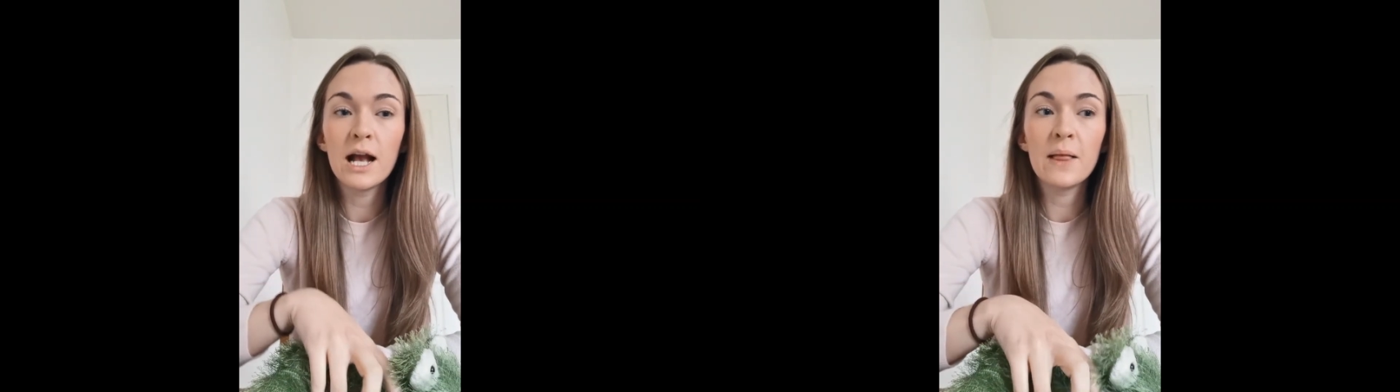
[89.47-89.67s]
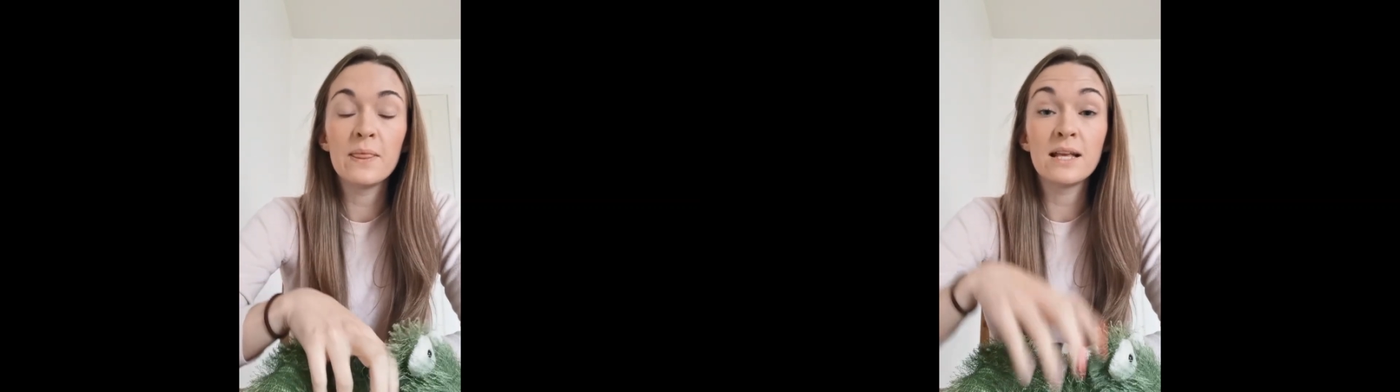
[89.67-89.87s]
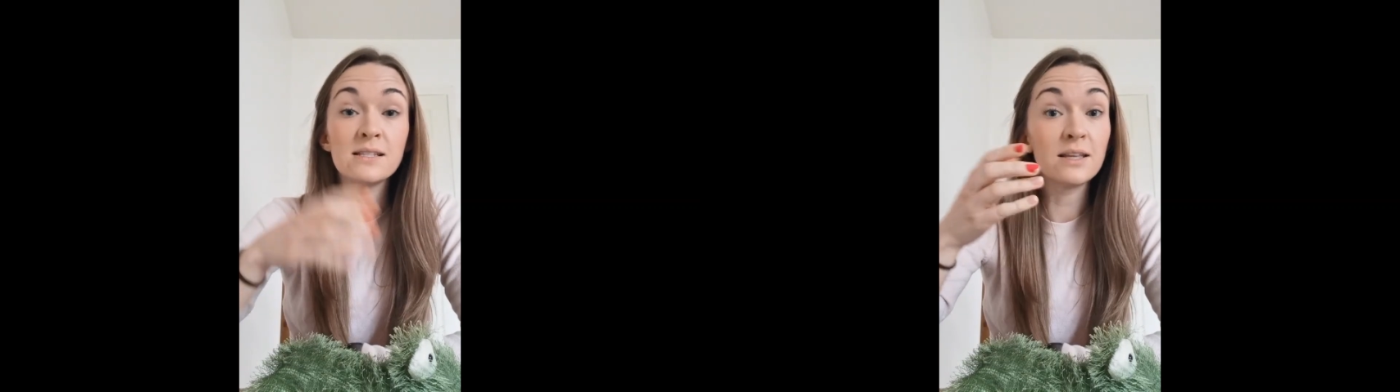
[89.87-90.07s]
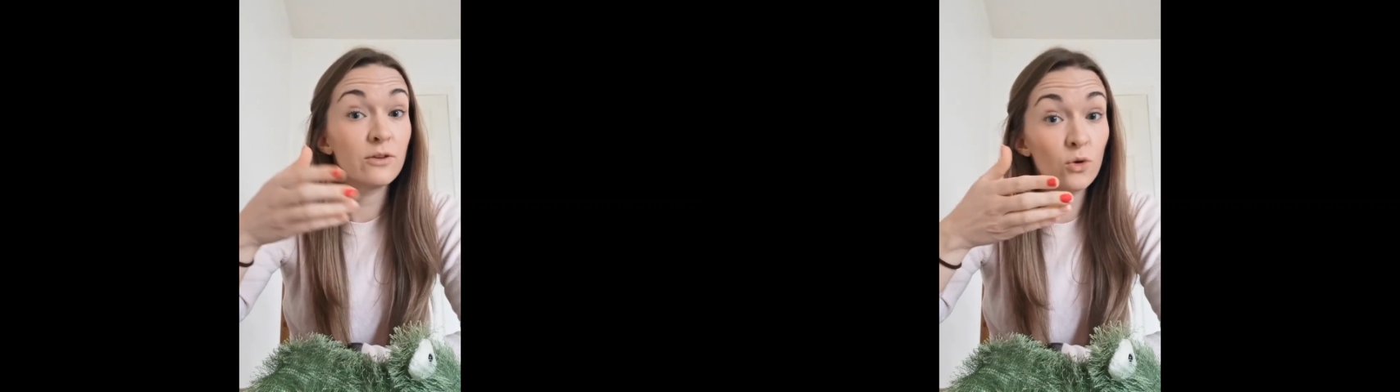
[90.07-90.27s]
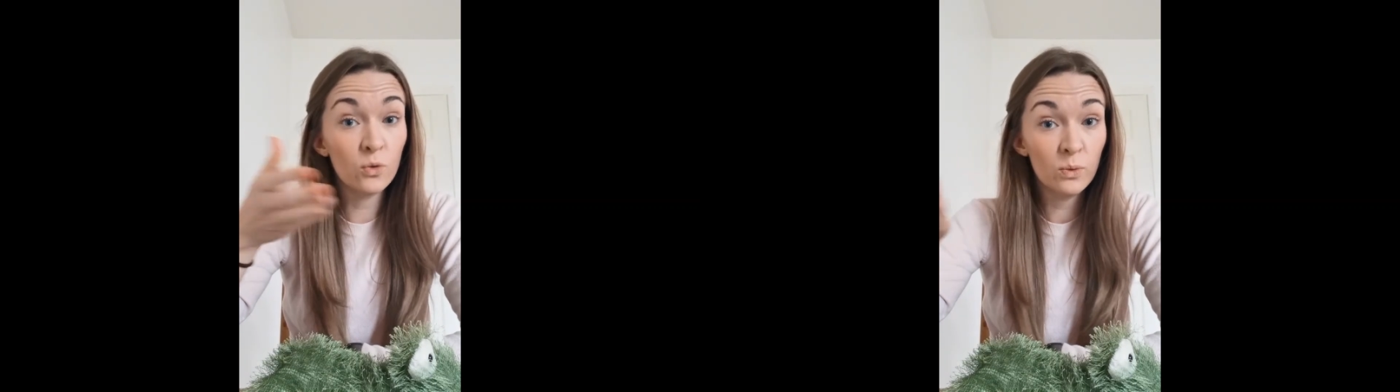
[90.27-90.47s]
and then say
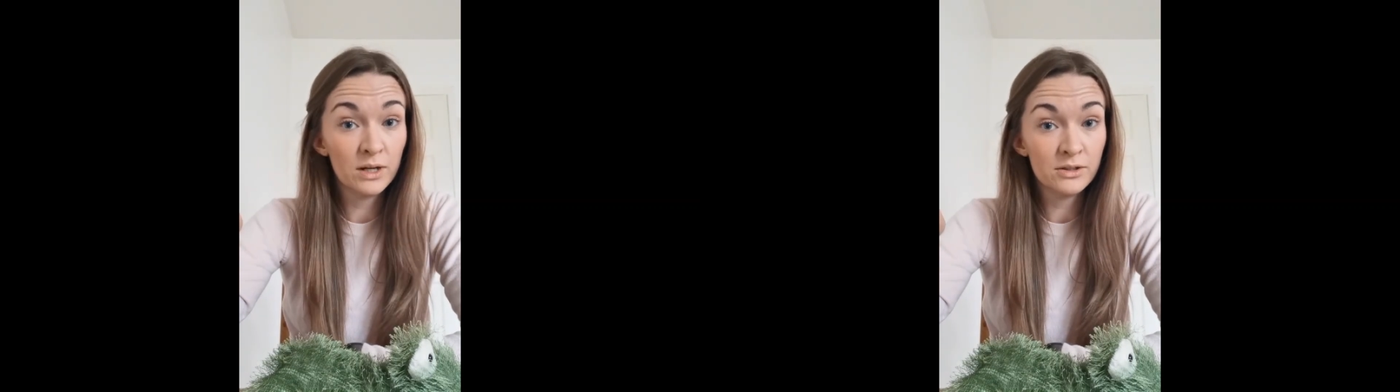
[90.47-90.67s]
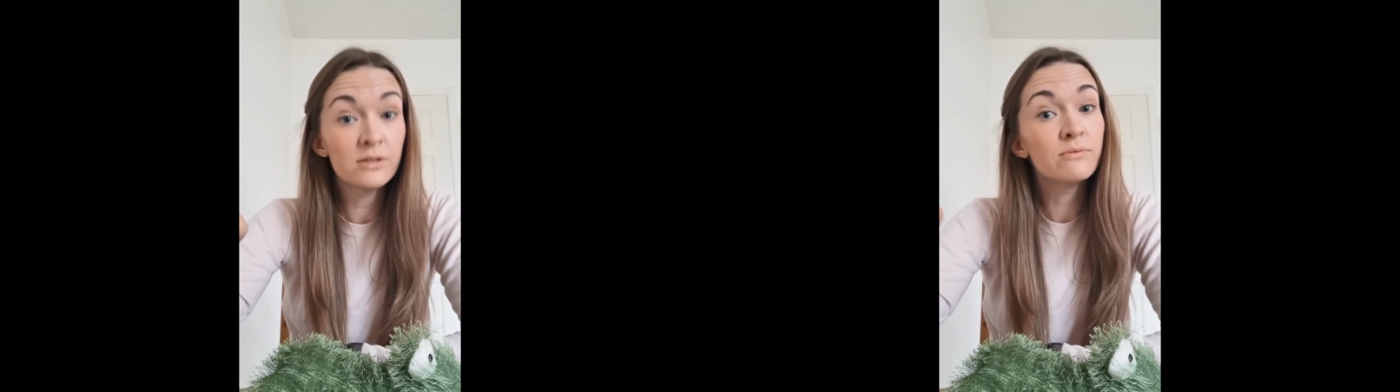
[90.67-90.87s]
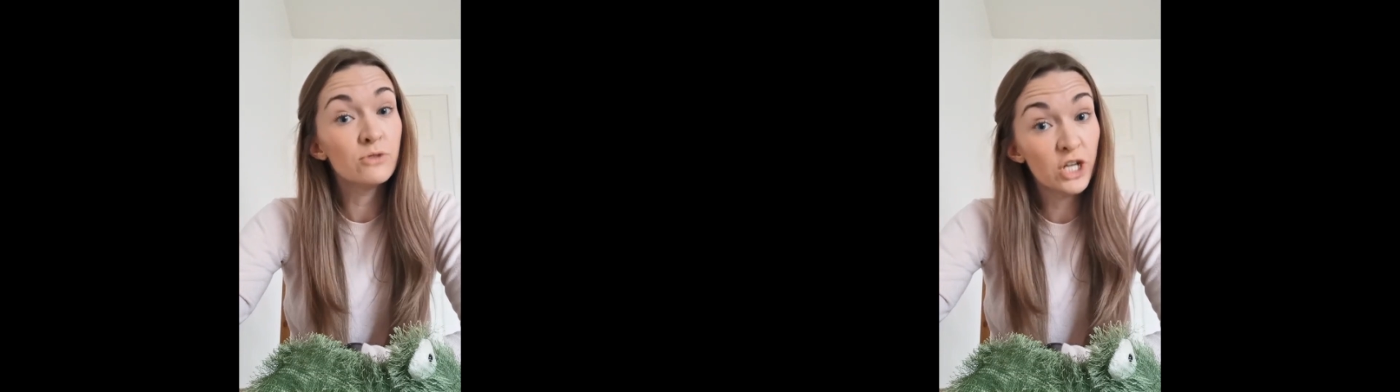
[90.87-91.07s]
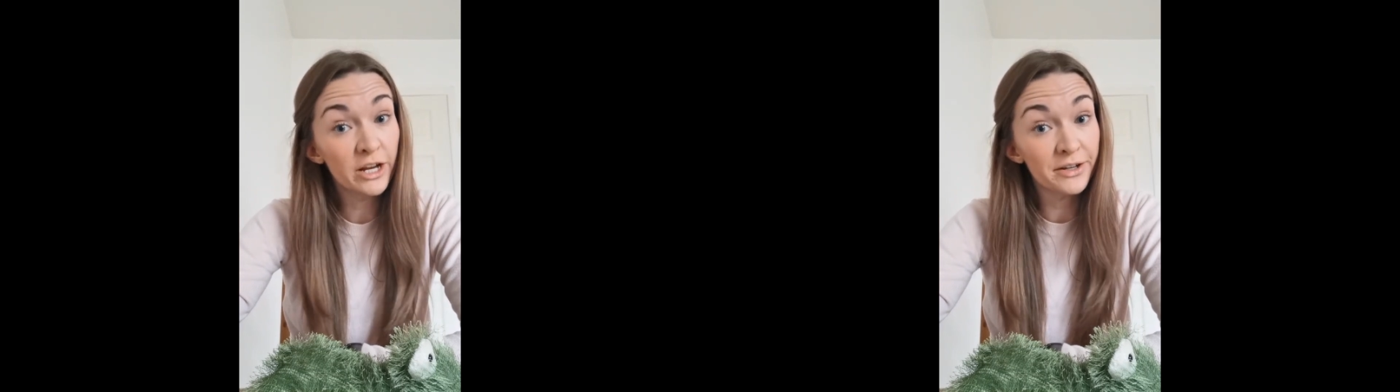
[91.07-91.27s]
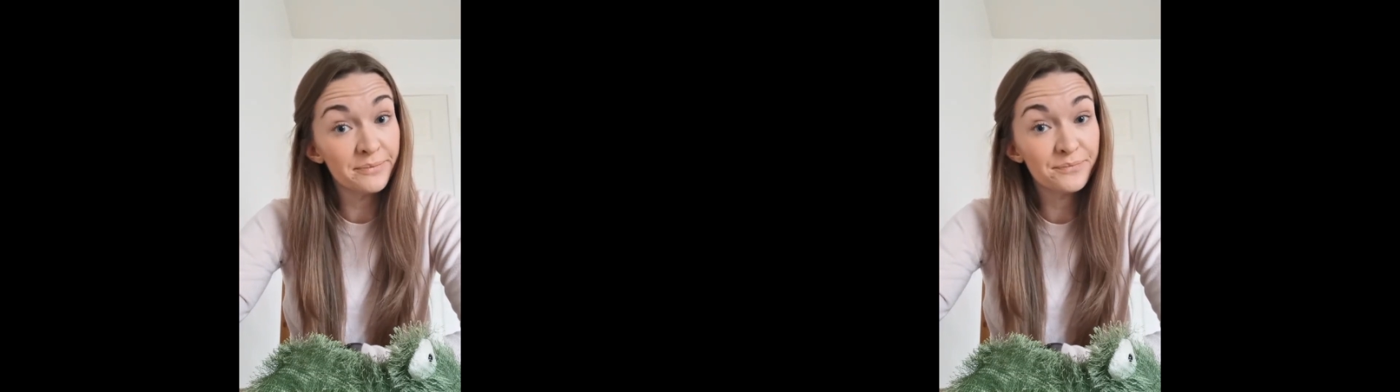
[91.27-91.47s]
the whole word,
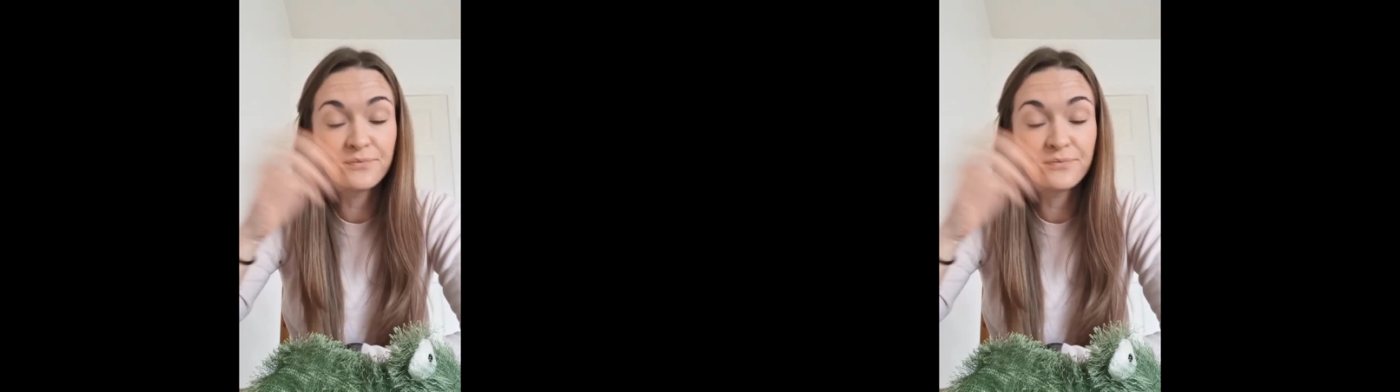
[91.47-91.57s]
chair.